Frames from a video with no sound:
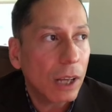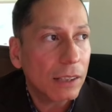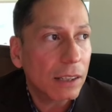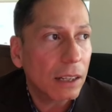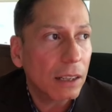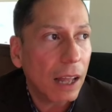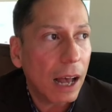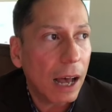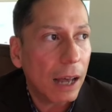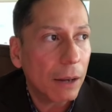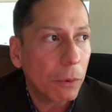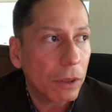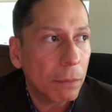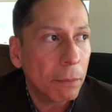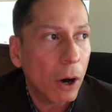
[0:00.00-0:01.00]
does a lot
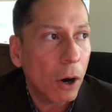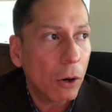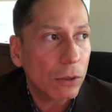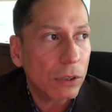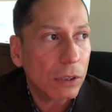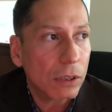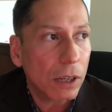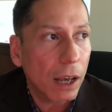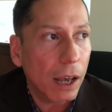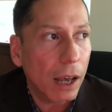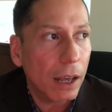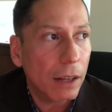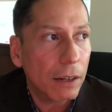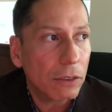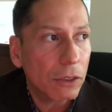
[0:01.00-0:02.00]
with MOST
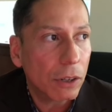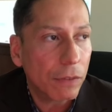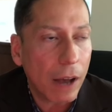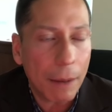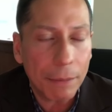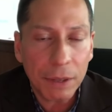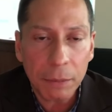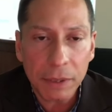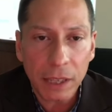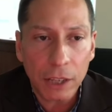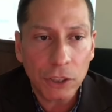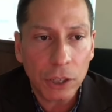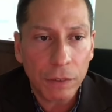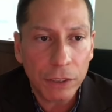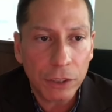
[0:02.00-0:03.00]
and sort of
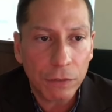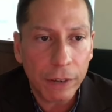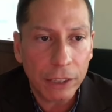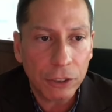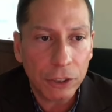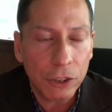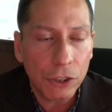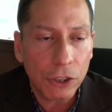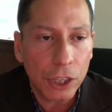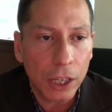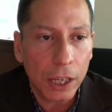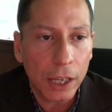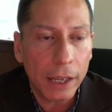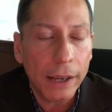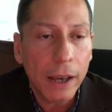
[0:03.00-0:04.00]
optimization of intervention,
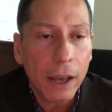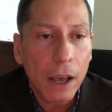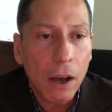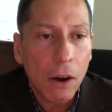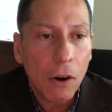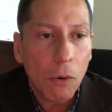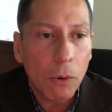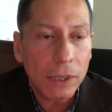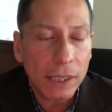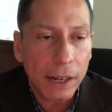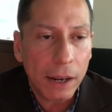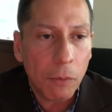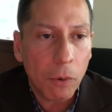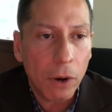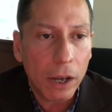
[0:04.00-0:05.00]
she was at
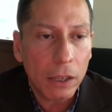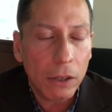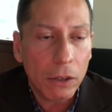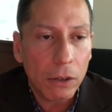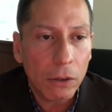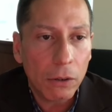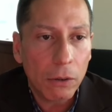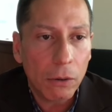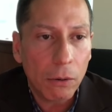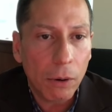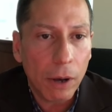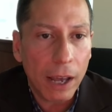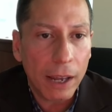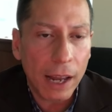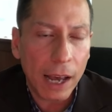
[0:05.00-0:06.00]
NYU,
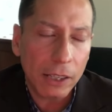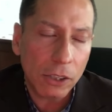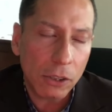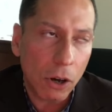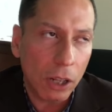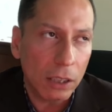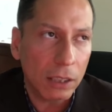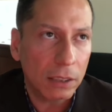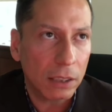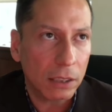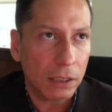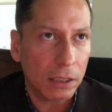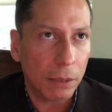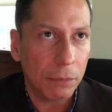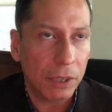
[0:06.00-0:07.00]
and I saw Linda
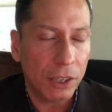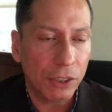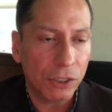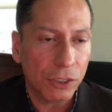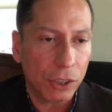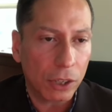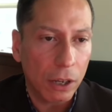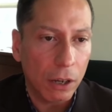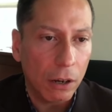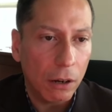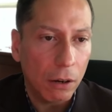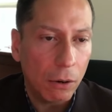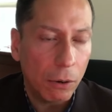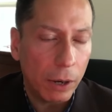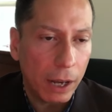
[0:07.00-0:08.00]
some years ago
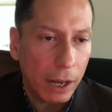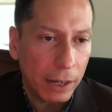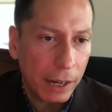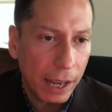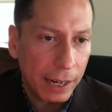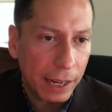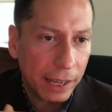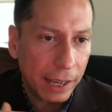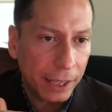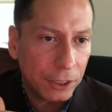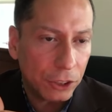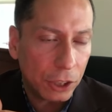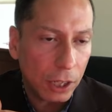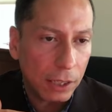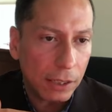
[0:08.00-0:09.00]
at an NIH
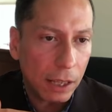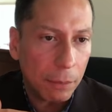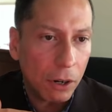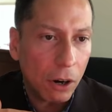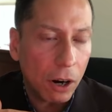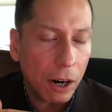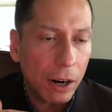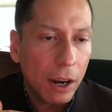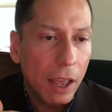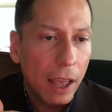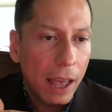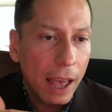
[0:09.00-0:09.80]
uh, seminar,